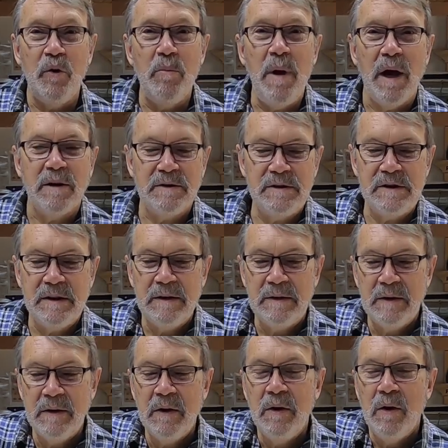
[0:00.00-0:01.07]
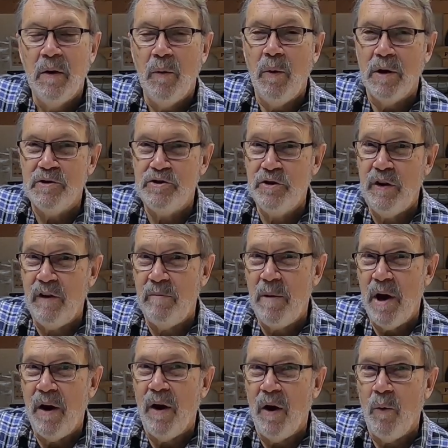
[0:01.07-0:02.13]
you mix what should
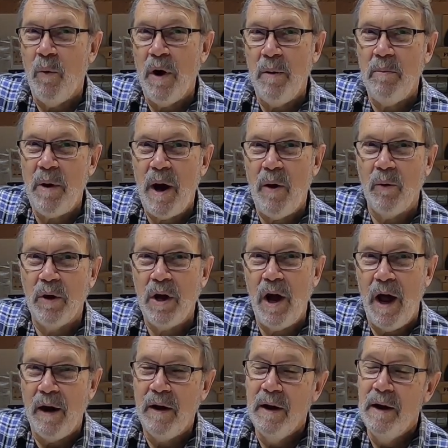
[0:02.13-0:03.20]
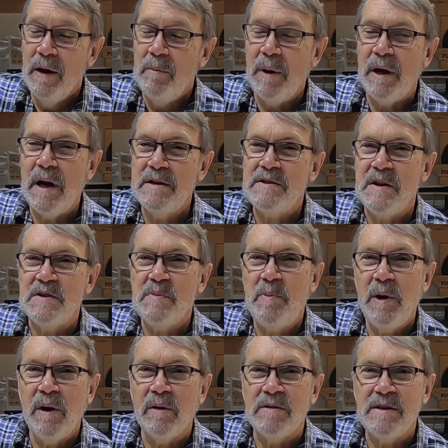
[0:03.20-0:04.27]
have been a 1 pound cut. Because I
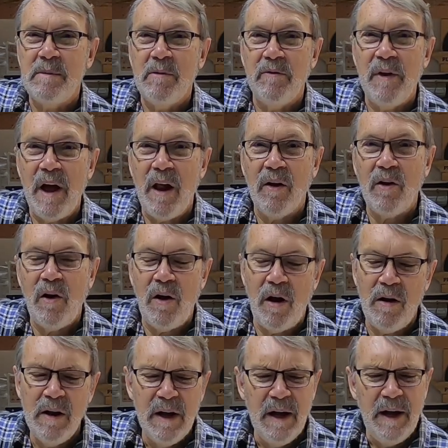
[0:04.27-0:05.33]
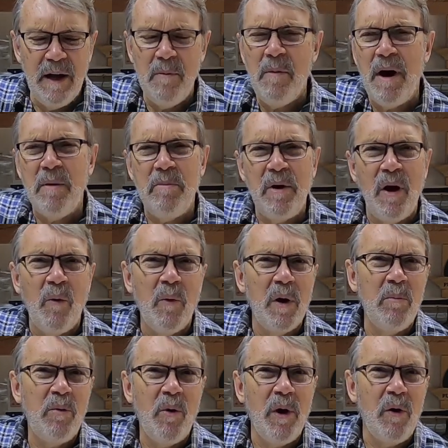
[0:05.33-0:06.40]
spilled some of the alcohol, it might be a
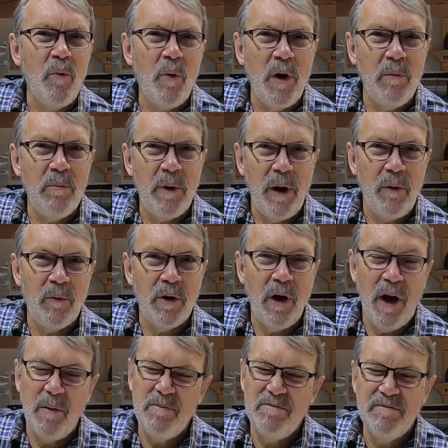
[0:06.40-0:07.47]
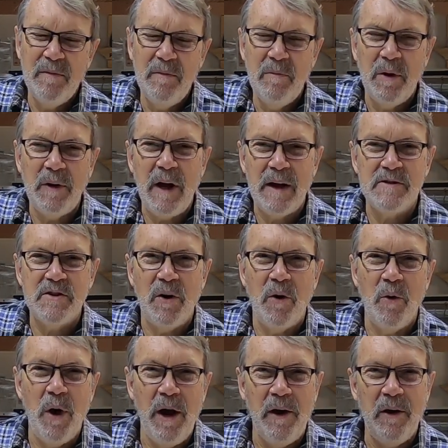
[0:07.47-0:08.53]
1.1 pound cut, but that's
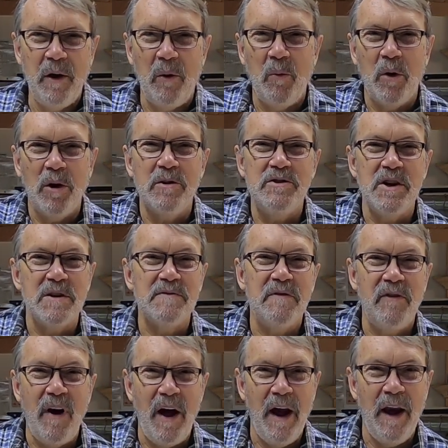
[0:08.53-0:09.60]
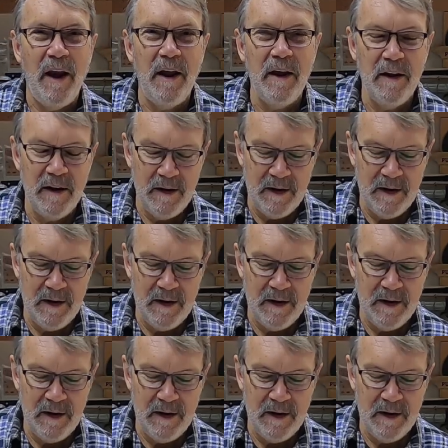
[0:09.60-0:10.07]
all right. It'll work just fine.